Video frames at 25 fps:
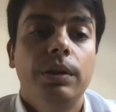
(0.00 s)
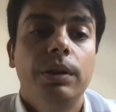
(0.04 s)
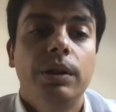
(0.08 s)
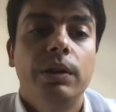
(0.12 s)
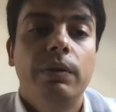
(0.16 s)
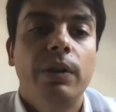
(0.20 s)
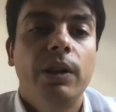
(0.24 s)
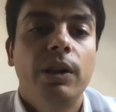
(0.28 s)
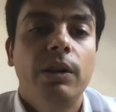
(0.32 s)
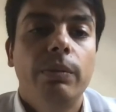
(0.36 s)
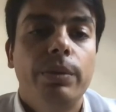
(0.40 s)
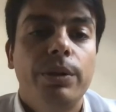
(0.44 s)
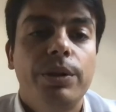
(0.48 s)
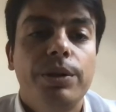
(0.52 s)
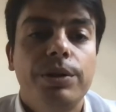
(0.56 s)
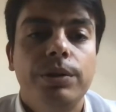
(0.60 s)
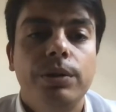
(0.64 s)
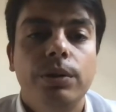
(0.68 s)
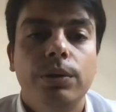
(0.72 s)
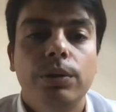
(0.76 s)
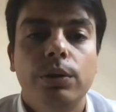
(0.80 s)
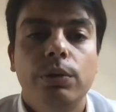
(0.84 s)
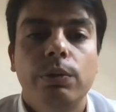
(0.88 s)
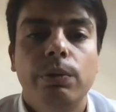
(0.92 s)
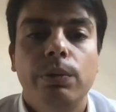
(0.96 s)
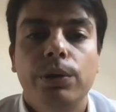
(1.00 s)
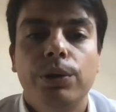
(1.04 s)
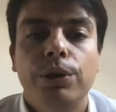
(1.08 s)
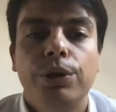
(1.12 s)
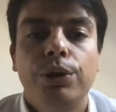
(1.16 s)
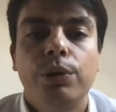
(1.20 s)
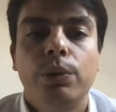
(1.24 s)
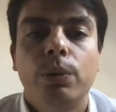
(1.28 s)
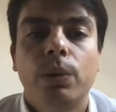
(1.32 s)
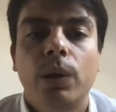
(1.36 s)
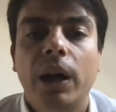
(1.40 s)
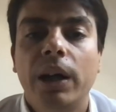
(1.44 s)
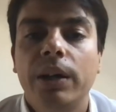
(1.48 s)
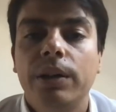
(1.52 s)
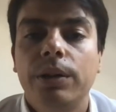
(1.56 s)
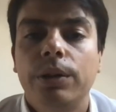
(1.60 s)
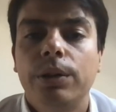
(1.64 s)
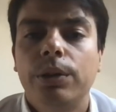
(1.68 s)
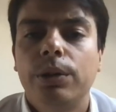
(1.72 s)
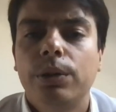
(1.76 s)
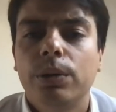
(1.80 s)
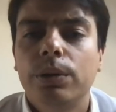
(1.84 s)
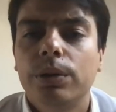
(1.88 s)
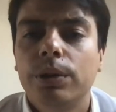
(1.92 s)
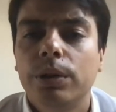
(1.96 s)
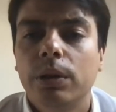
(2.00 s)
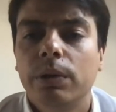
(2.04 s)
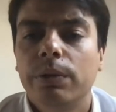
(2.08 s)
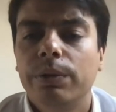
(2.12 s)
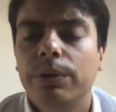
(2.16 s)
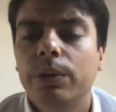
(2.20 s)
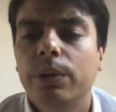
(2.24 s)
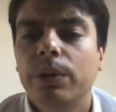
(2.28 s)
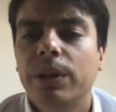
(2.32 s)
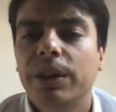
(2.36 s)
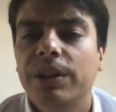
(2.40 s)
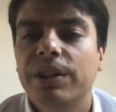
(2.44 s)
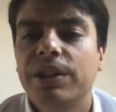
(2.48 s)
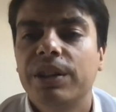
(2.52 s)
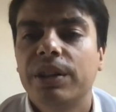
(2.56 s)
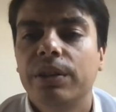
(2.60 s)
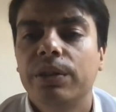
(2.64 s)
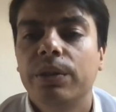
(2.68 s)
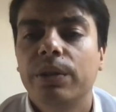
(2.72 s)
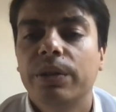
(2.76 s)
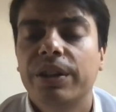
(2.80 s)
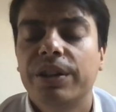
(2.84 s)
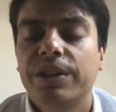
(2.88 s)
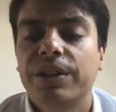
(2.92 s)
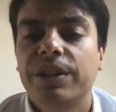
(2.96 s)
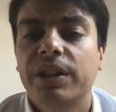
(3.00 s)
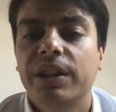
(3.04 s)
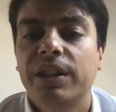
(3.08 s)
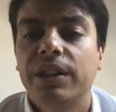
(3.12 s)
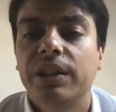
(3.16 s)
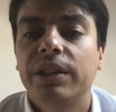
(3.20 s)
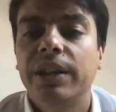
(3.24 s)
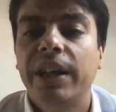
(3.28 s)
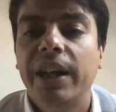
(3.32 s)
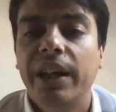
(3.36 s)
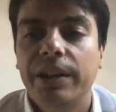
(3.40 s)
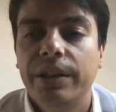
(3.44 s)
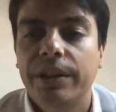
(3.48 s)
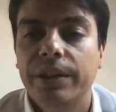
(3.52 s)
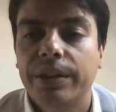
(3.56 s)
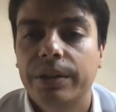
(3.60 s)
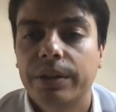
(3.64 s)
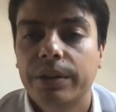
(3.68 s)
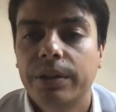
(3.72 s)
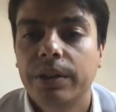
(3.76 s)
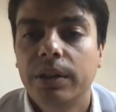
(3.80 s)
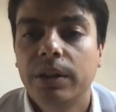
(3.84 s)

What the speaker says: Developers don't want to run tons of Docker's container.